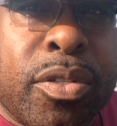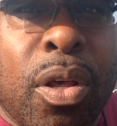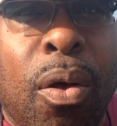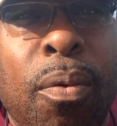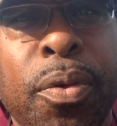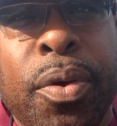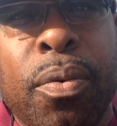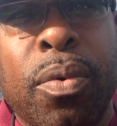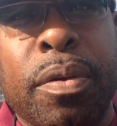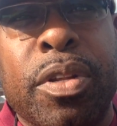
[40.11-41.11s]
So
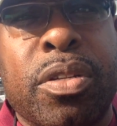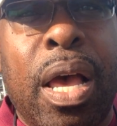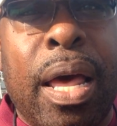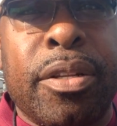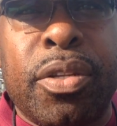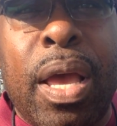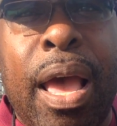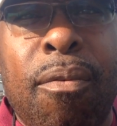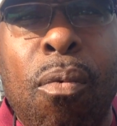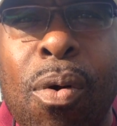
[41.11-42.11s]
we've decided to
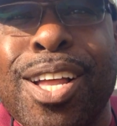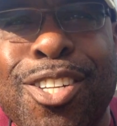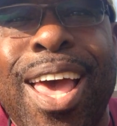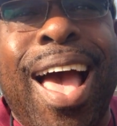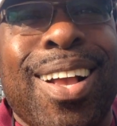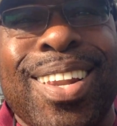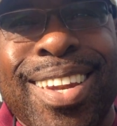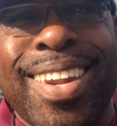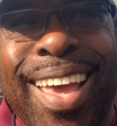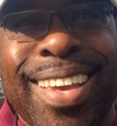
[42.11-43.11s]
have one
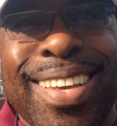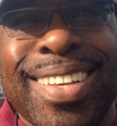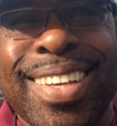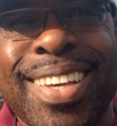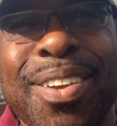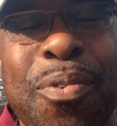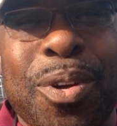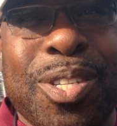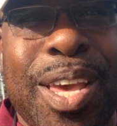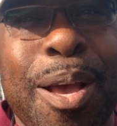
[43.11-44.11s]
tackling day,
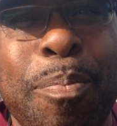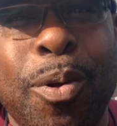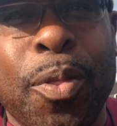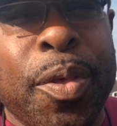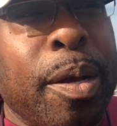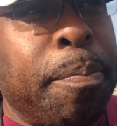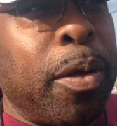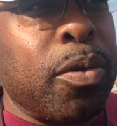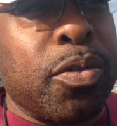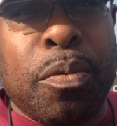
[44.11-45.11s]
for example,
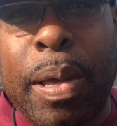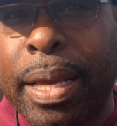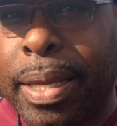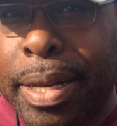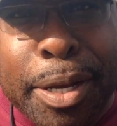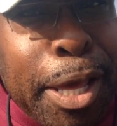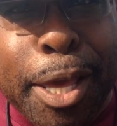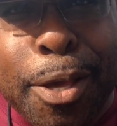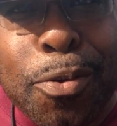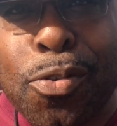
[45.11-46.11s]
opposed to back in the
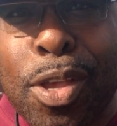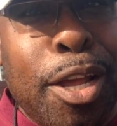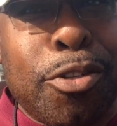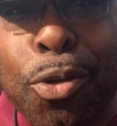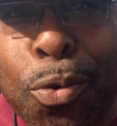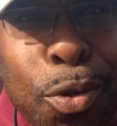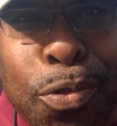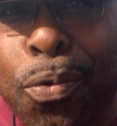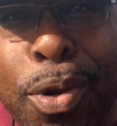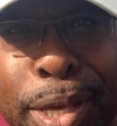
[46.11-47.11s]
day, you used to have 2 to
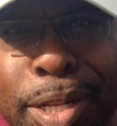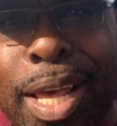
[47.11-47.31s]
3